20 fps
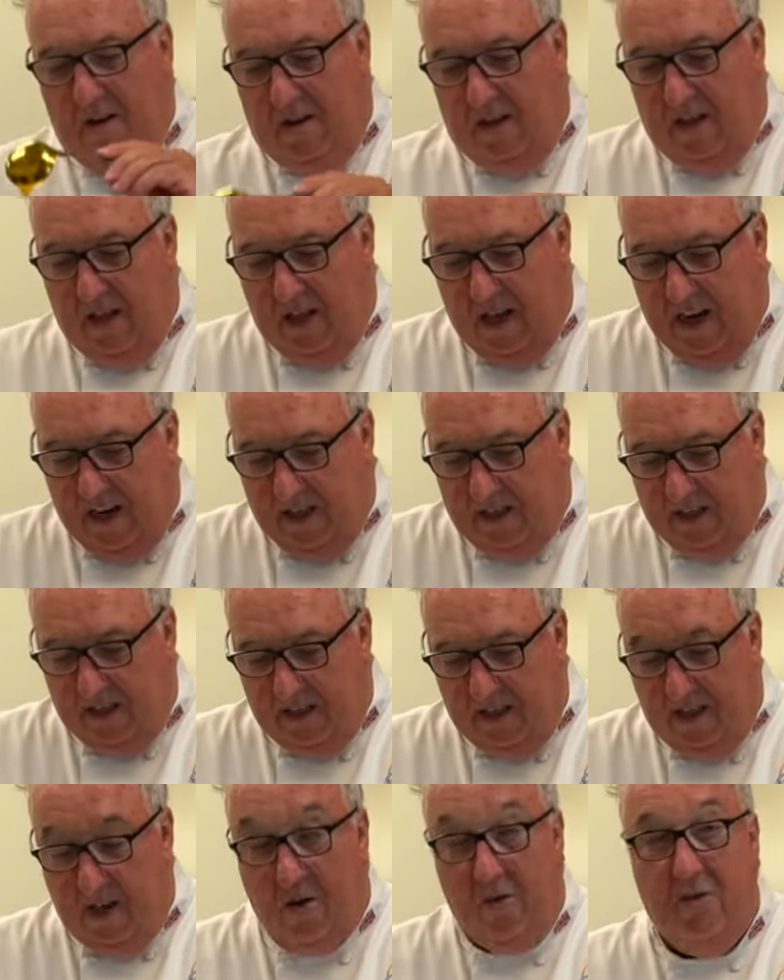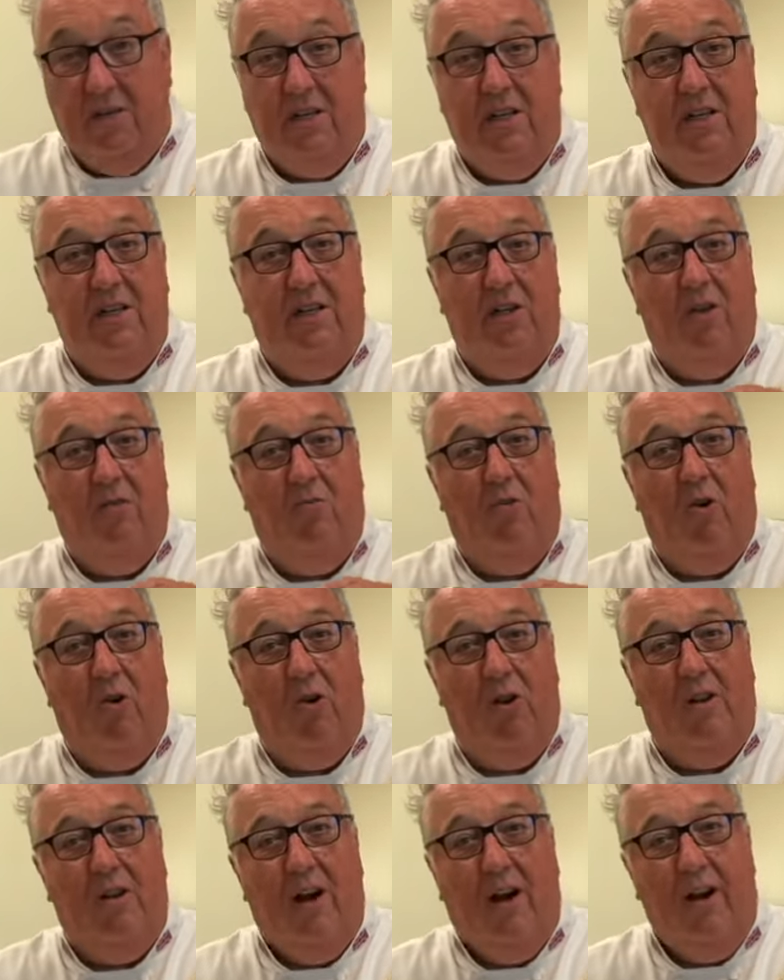this goes into the
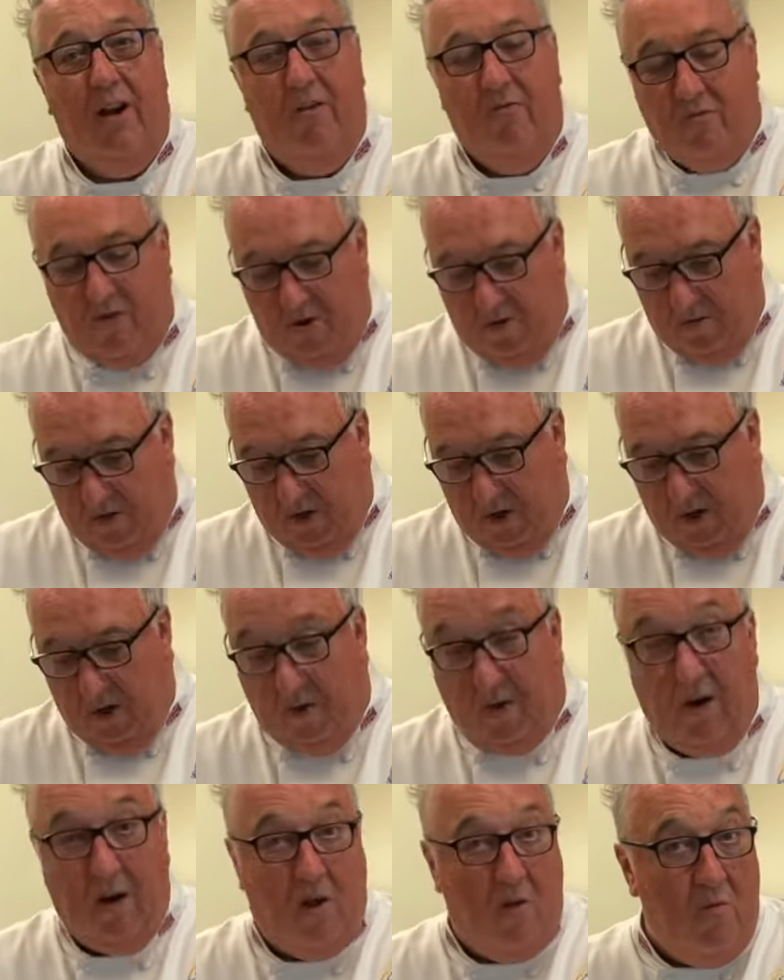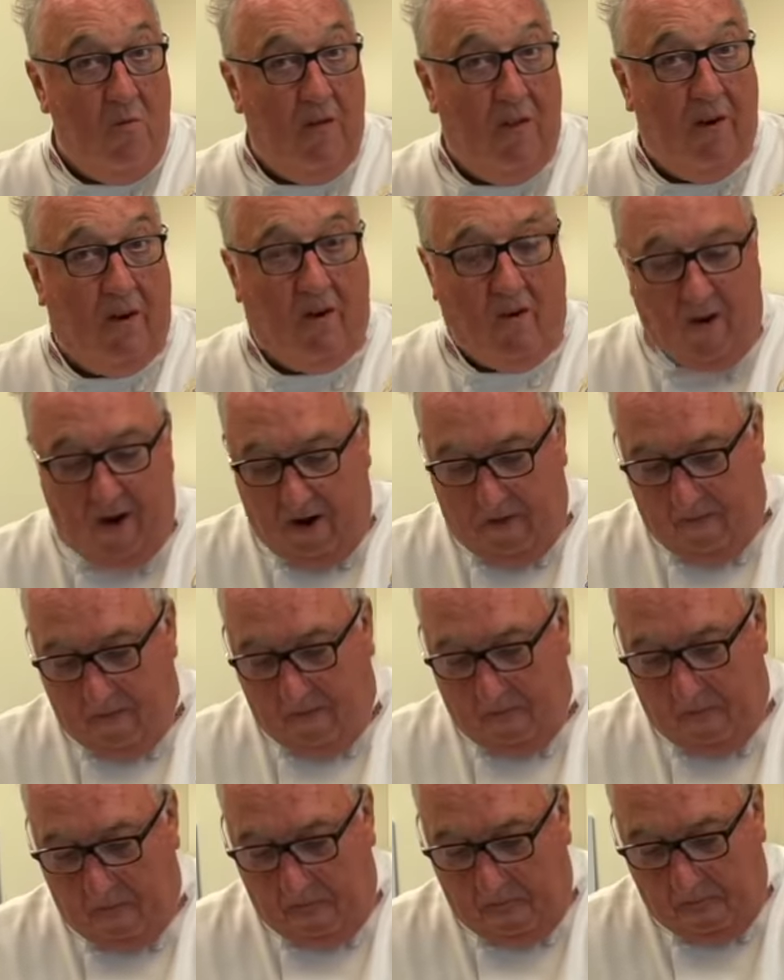royal dining room too, along with the cream.
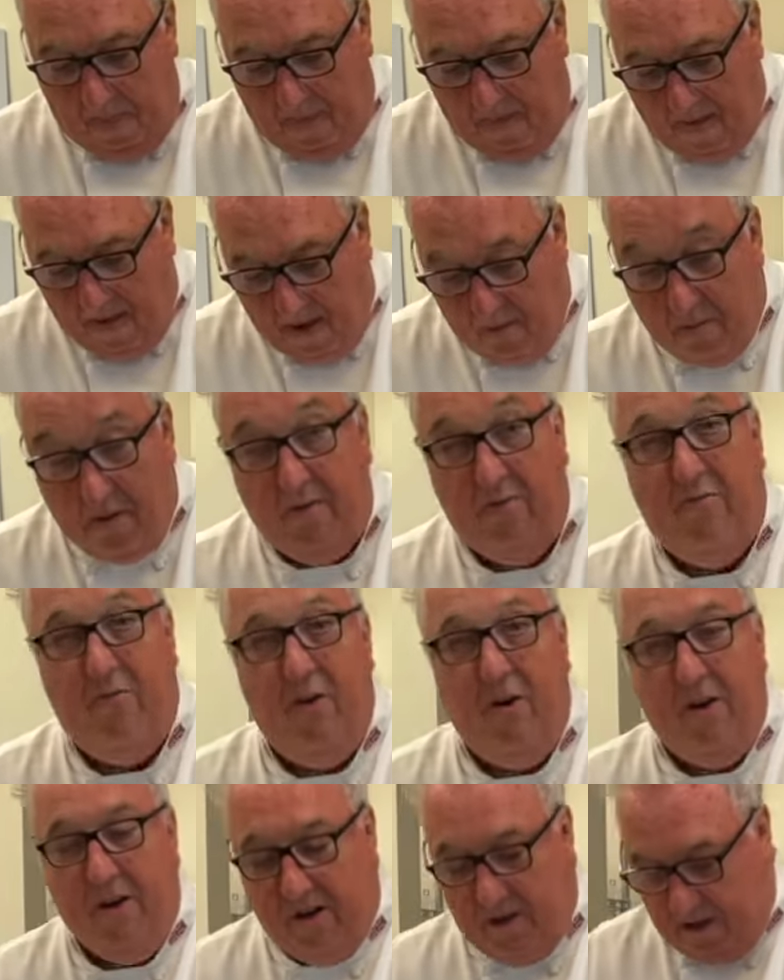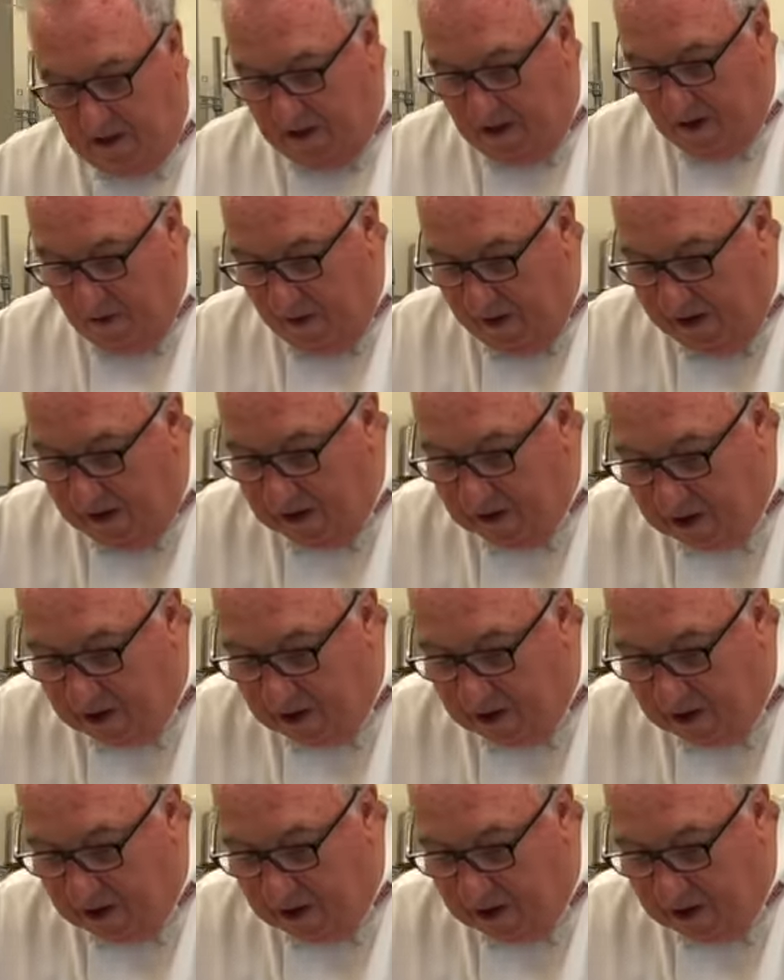But first, we can